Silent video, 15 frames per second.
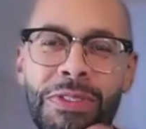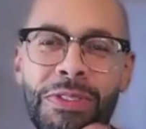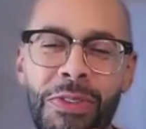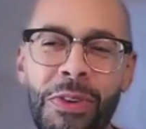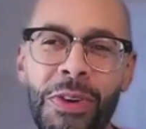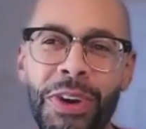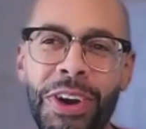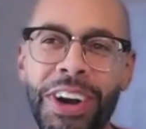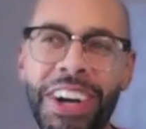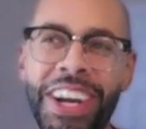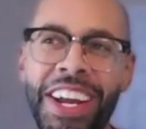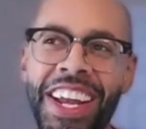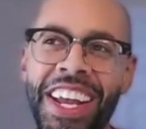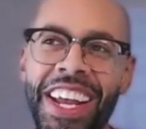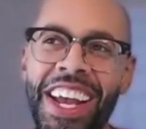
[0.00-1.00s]
before,
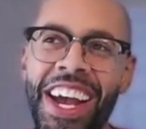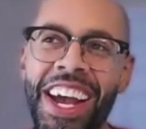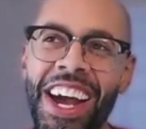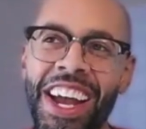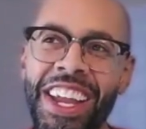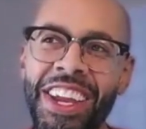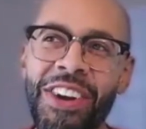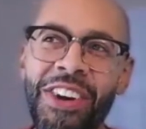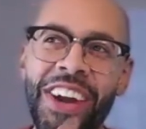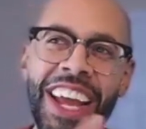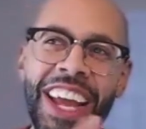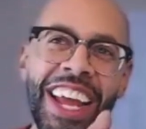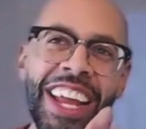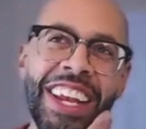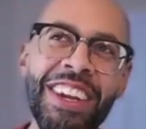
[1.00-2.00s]

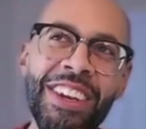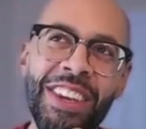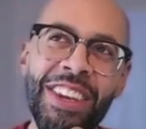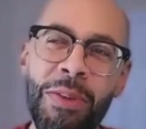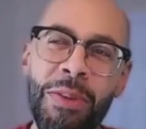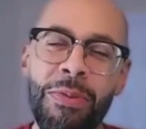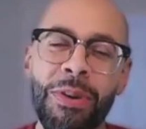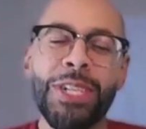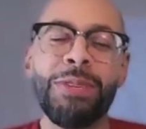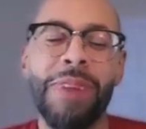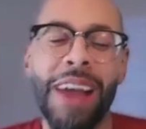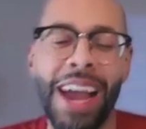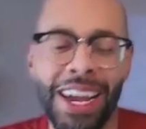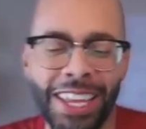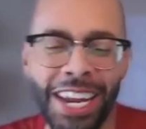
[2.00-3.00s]
and the
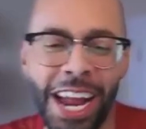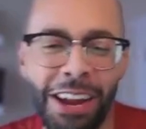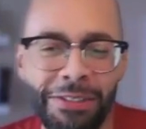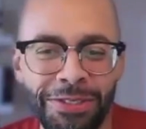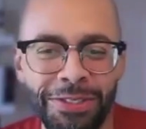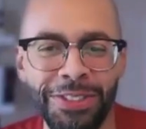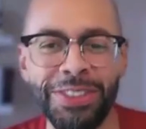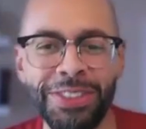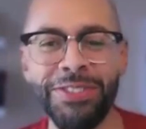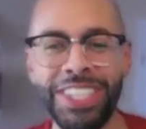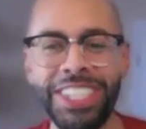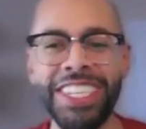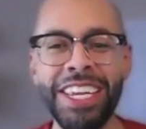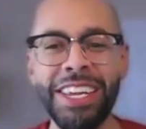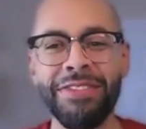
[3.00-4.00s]
pushback that I would
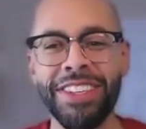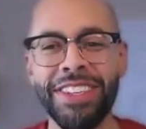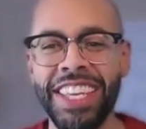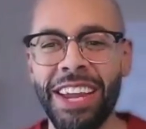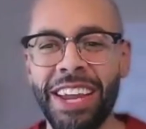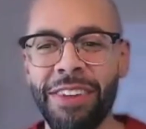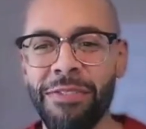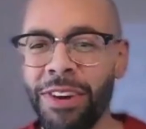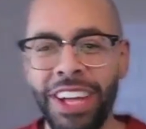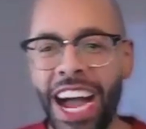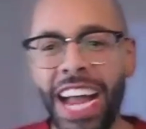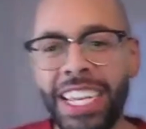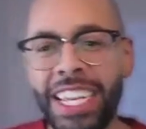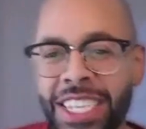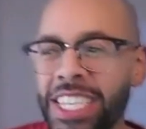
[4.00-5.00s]
receive, it's like, well,
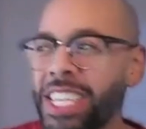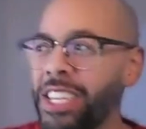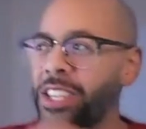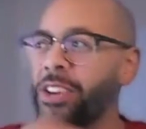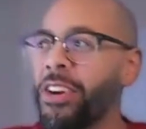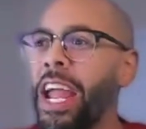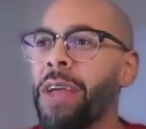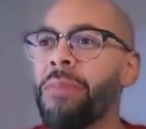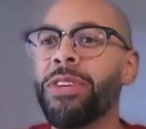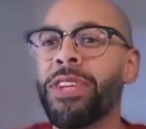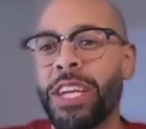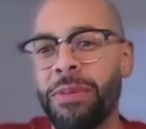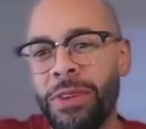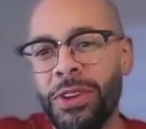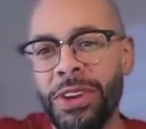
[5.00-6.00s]
I see you're able
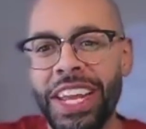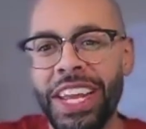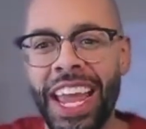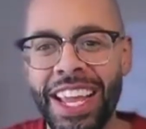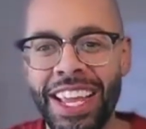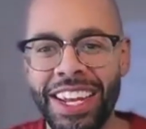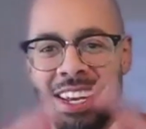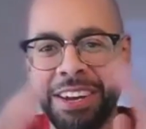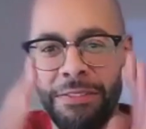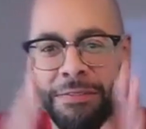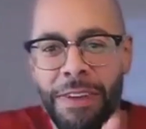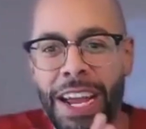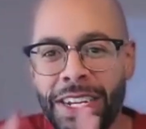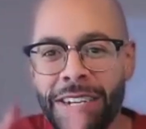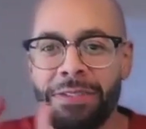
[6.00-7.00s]
to communicate
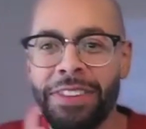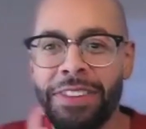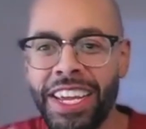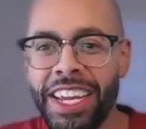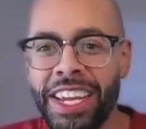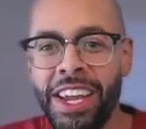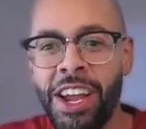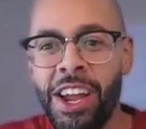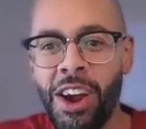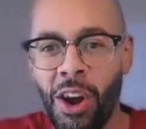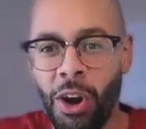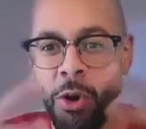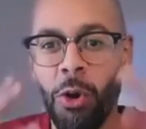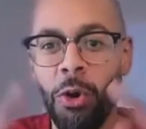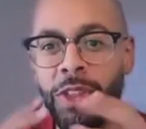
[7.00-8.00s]
effectively
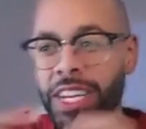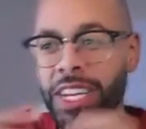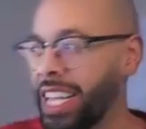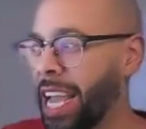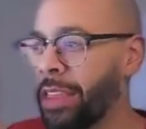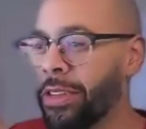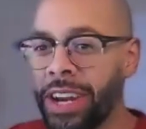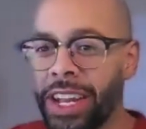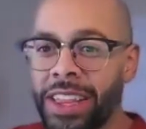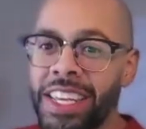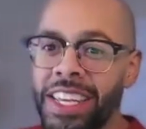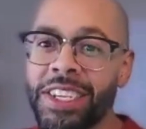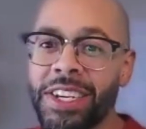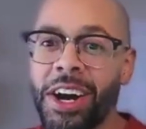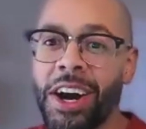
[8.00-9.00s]
or hold it together in
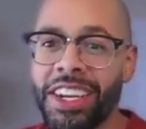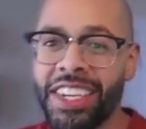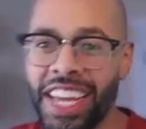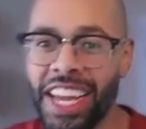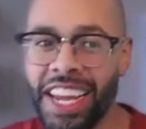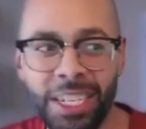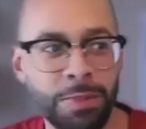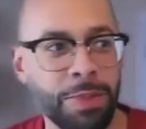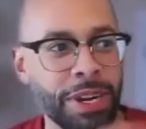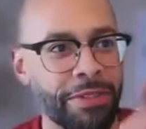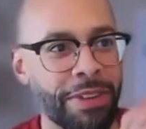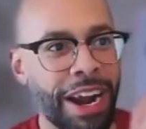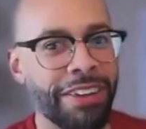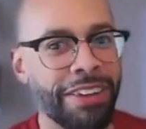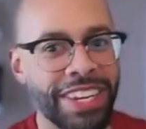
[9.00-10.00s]
these contexts, but
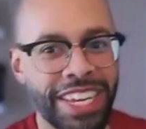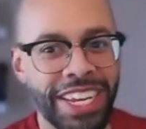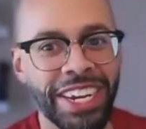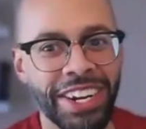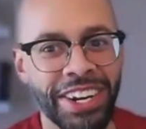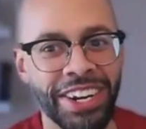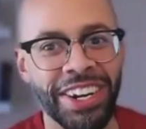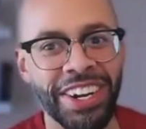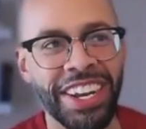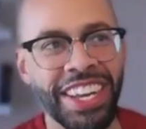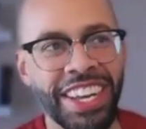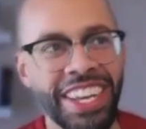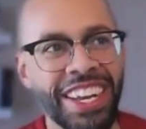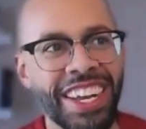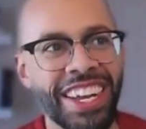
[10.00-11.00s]
around here,
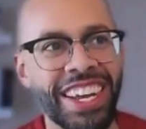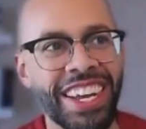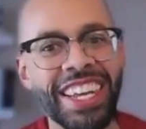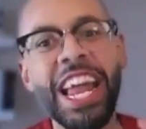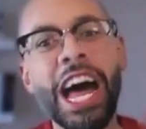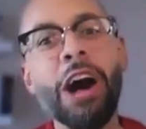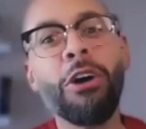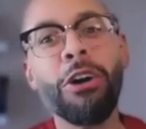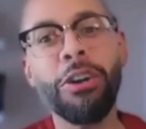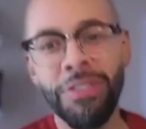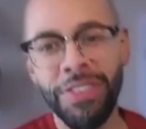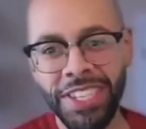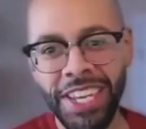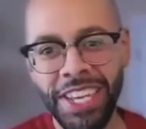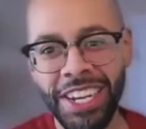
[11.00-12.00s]
now all
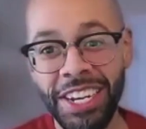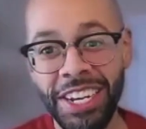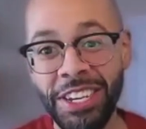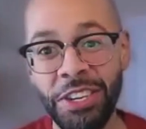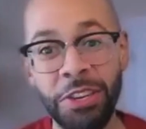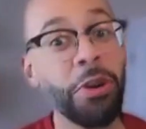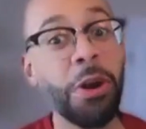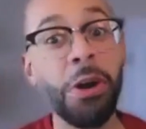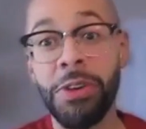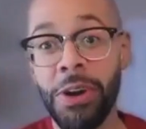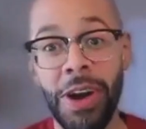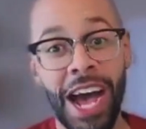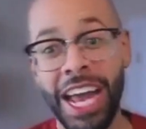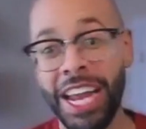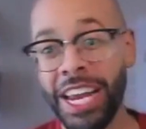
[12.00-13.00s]
of a sudden you don't
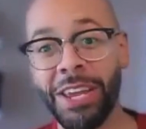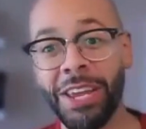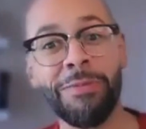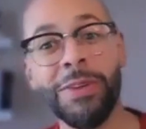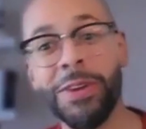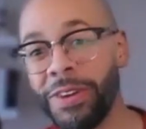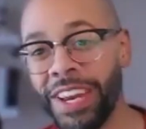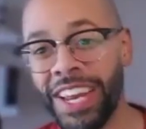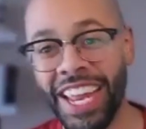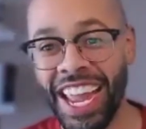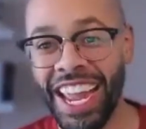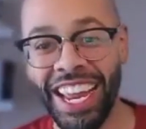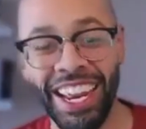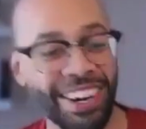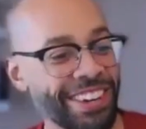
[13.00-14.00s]
know how to
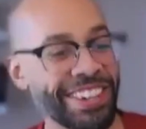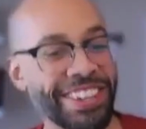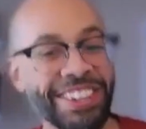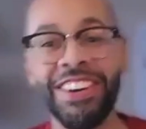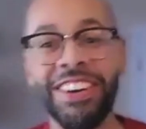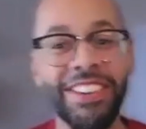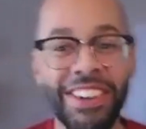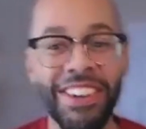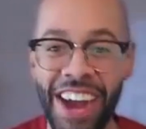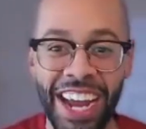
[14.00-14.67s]
communicate or you don't